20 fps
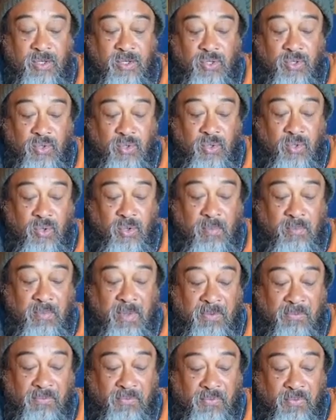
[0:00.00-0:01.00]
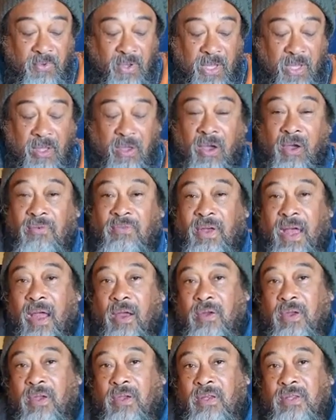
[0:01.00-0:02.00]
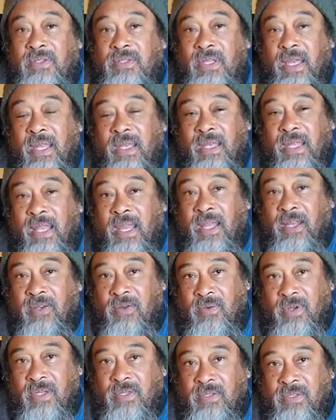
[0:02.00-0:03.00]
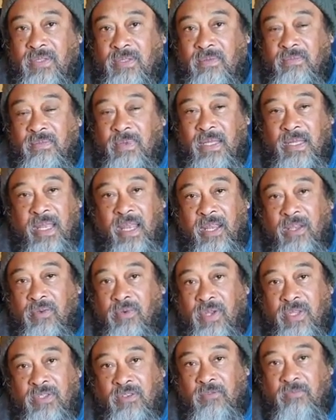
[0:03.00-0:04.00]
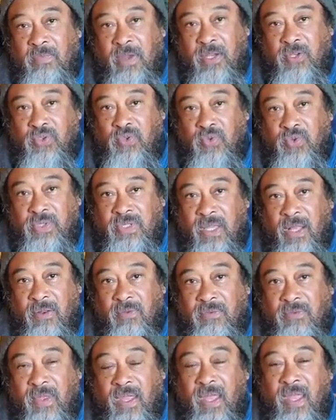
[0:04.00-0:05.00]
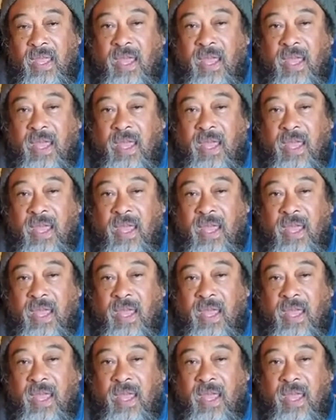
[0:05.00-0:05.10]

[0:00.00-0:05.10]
to be free of arrogance and ignorance, I mean ignorance of my true self,